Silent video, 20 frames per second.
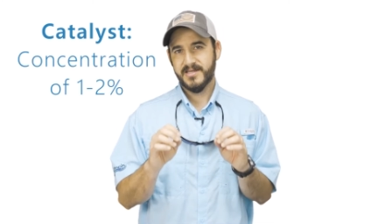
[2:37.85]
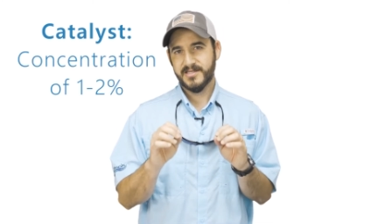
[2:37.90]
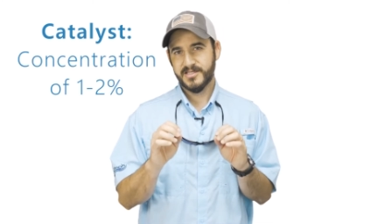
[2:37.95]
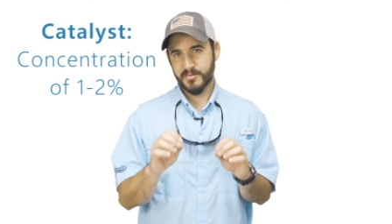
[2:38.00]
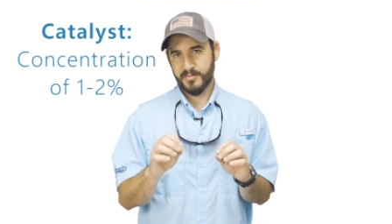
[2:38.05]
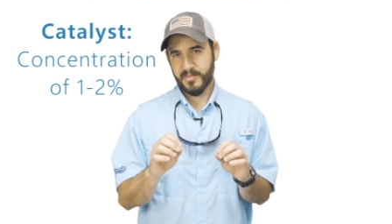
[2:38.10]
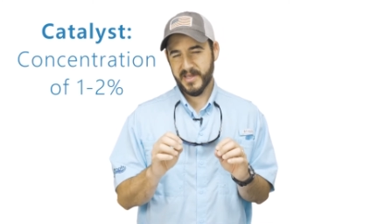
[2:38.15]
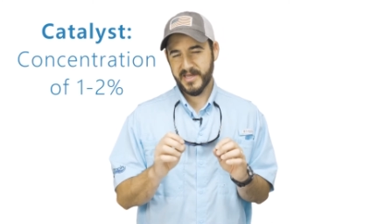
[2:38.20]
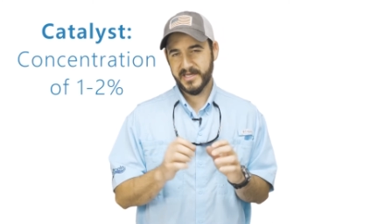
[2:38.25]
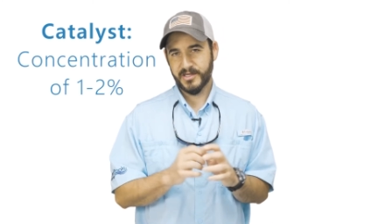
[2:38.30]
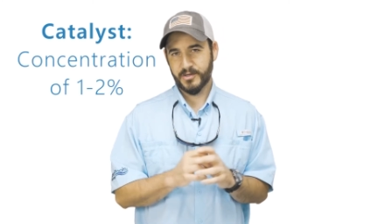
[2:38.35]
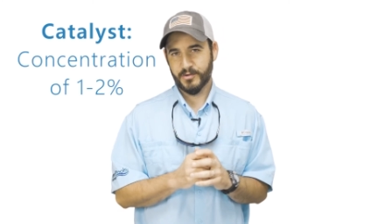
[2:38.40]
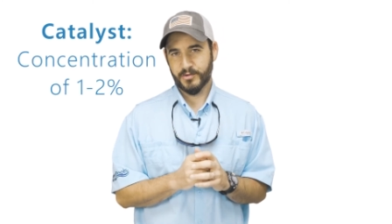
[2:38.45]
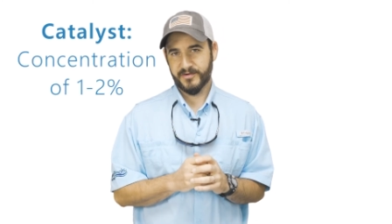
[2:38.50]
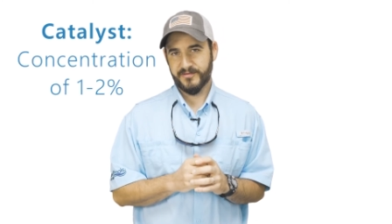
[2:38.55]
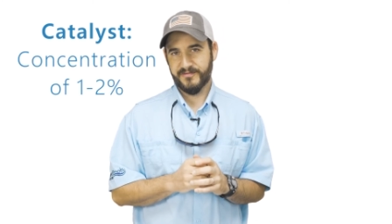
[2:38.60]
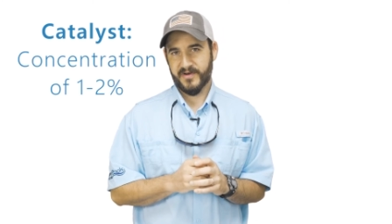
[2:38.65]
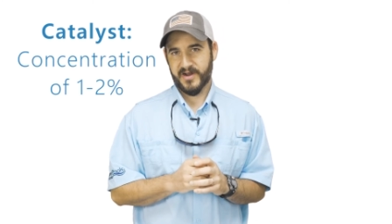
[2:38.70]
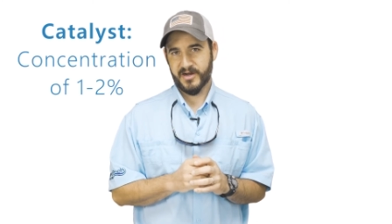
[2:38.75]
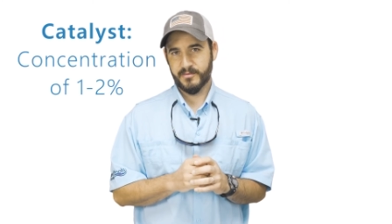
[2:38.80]
depending on
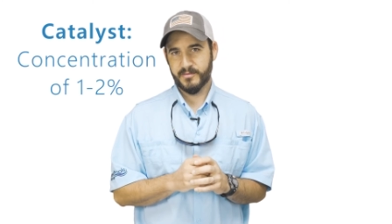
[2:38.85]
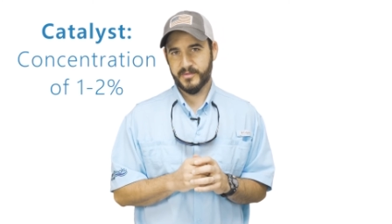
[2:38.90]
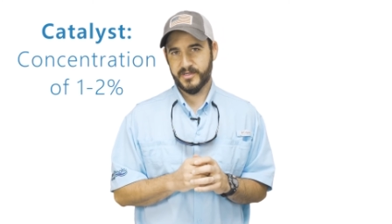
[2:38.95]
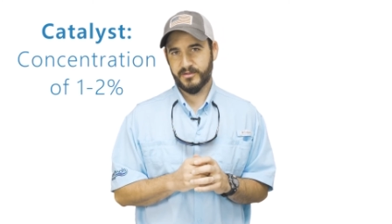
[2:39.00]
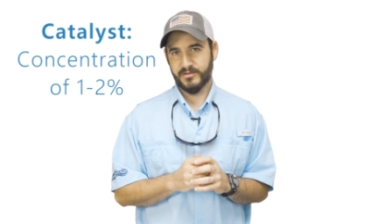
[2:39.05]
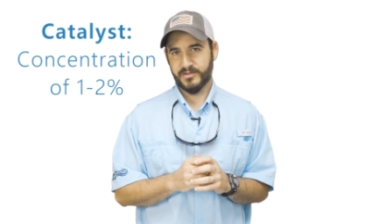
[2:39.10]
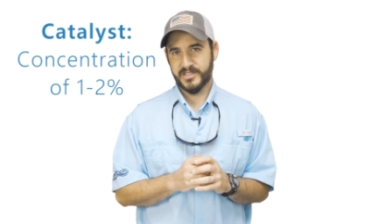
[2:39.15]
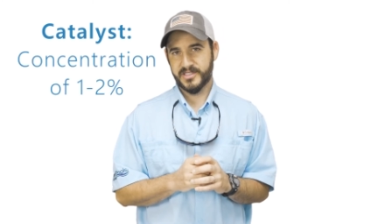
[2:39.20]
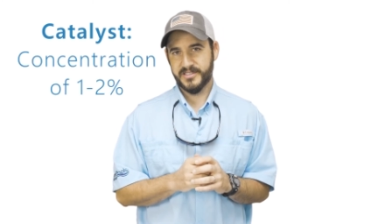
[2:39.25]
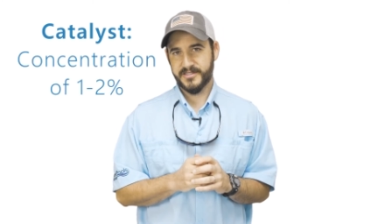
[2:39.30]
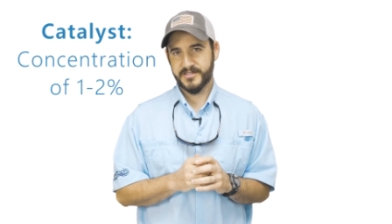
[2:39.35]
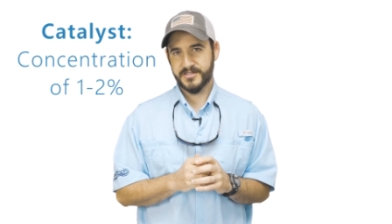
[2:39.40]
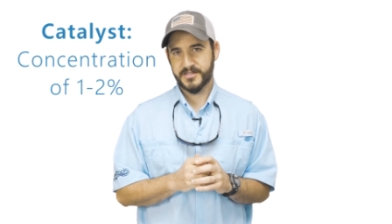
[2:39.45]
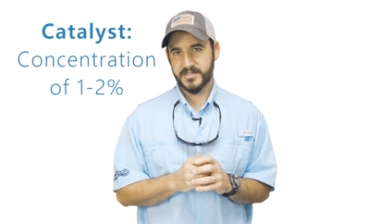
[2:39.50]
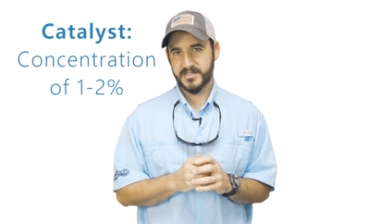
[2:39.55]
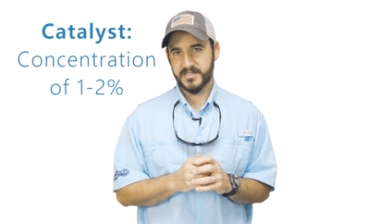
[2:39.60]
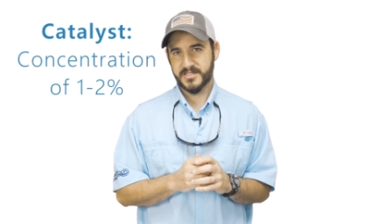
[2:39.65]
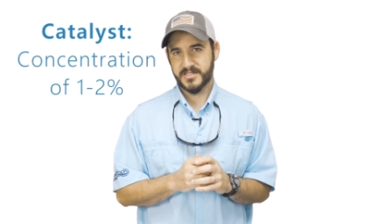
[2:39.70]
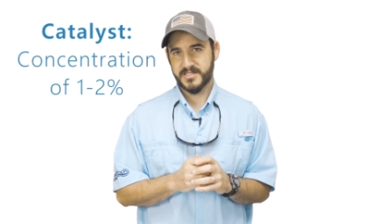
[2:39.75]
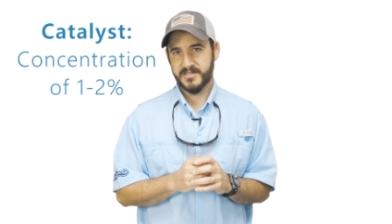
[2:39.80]
environmental
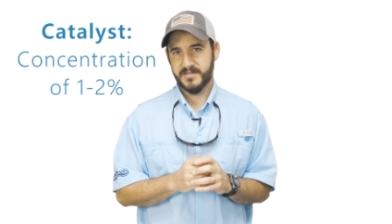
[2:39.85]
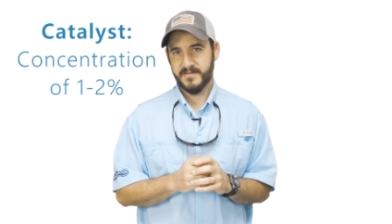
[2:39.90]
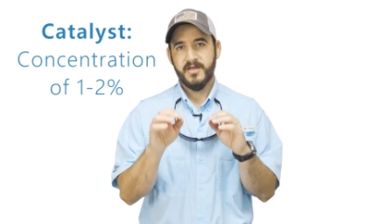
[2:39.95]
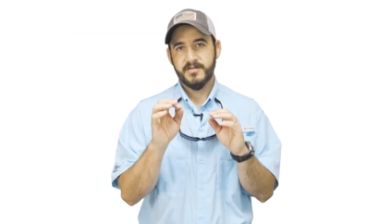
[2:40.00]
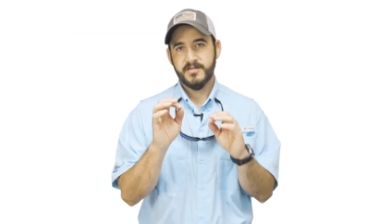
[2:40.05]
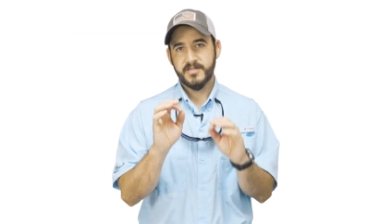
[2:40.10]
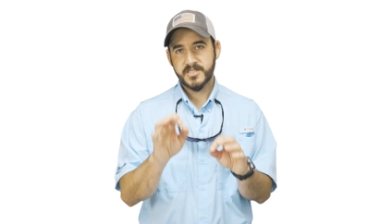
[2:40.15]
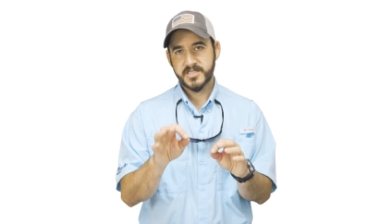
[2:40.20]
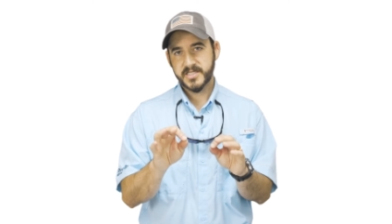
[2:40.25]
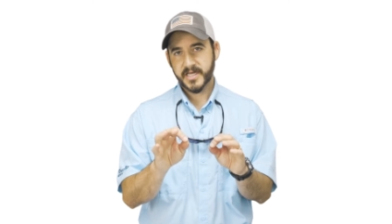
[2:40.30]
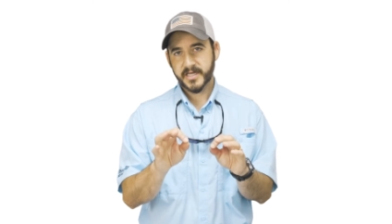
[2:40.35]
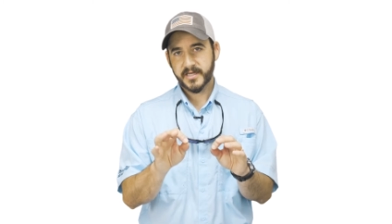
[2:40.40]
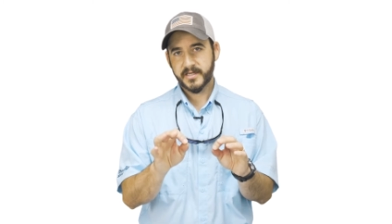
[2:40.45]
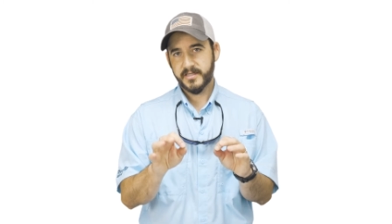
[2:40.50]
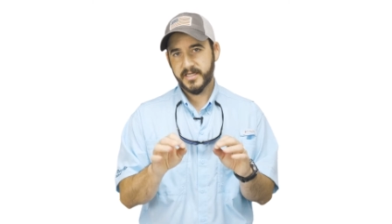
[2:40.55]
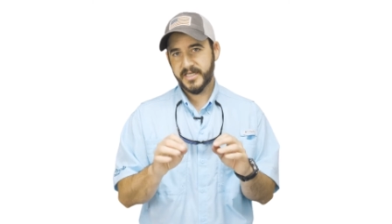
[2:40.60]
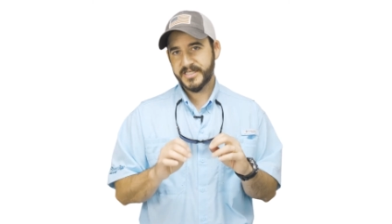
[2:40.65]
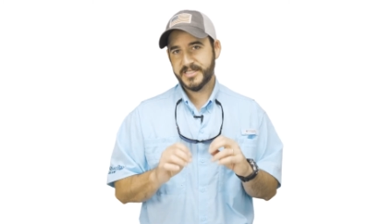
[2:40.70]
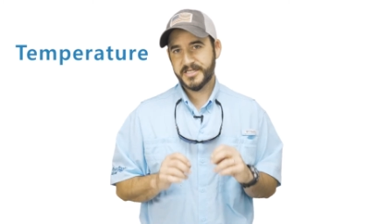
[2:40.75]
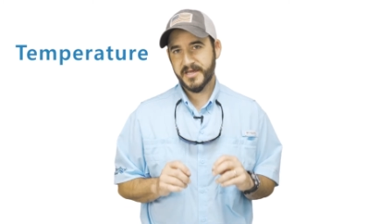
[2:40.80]
conditions. The
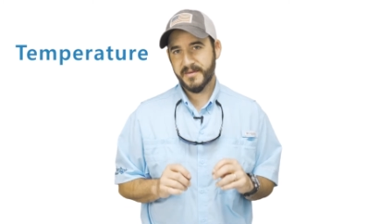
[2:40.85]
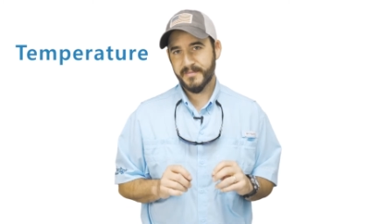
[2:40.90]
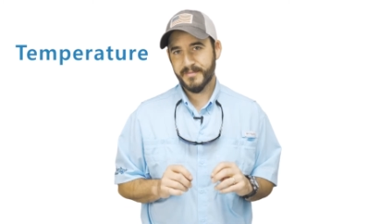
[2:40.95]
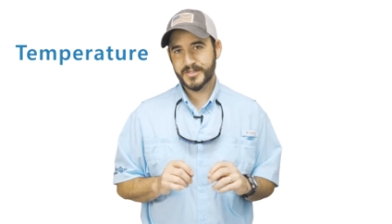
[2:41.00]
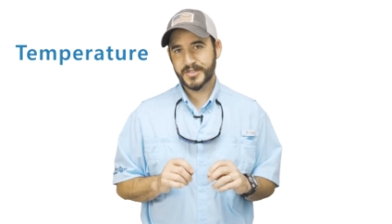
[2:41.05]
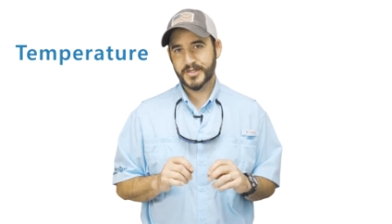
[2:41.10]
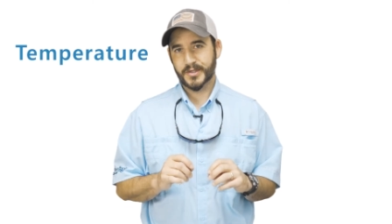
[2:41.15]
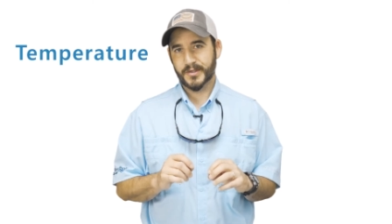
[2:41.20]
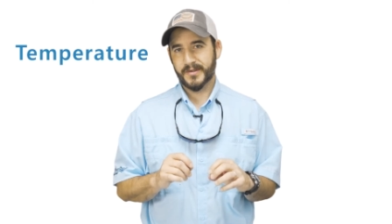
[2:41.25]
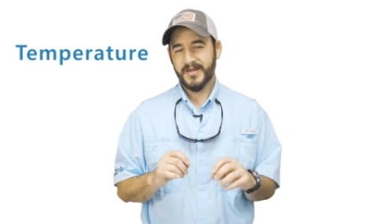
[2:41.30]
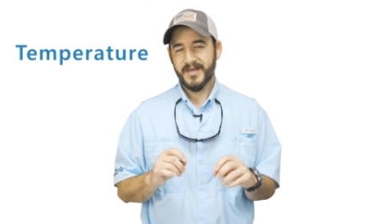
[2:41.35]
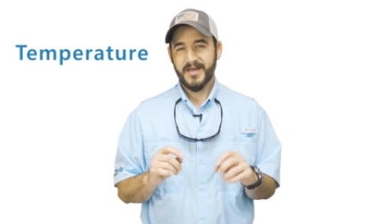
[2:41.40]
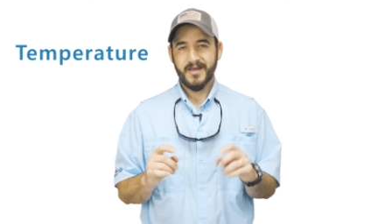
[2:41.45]
second is temperature.